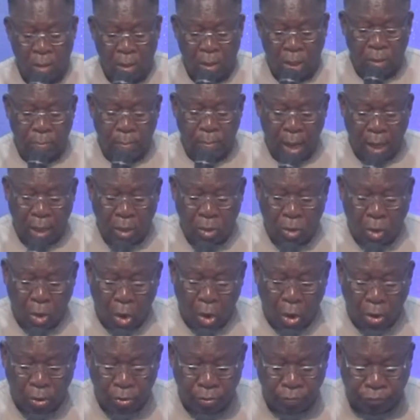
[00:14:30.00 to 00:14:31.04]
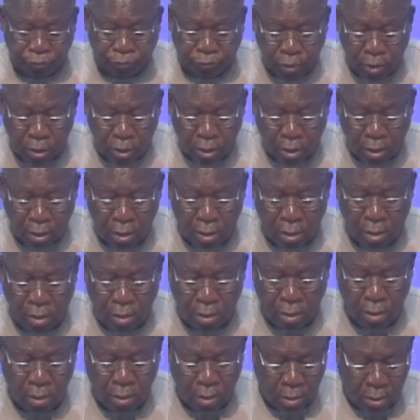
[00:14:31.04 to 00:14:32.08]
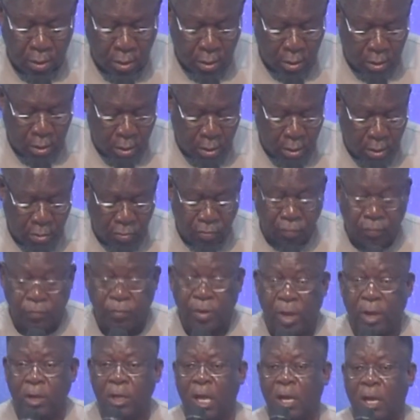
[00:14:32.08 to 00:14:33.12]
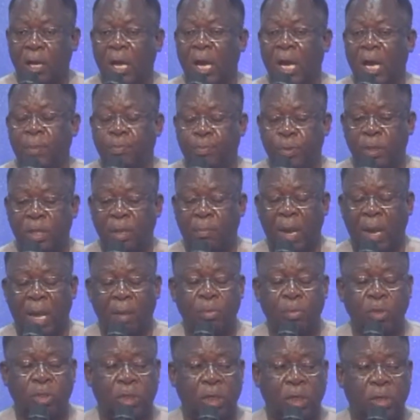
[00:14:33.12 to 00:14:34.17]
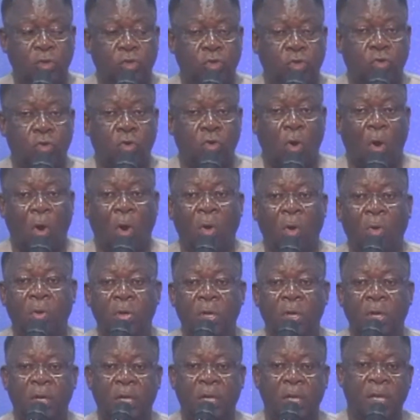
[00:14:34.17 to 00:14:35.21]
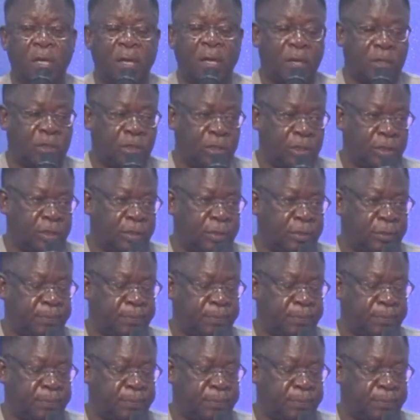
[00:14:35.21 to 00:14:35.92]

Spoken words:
It made God feel very unhappy. The Bible says God regretted.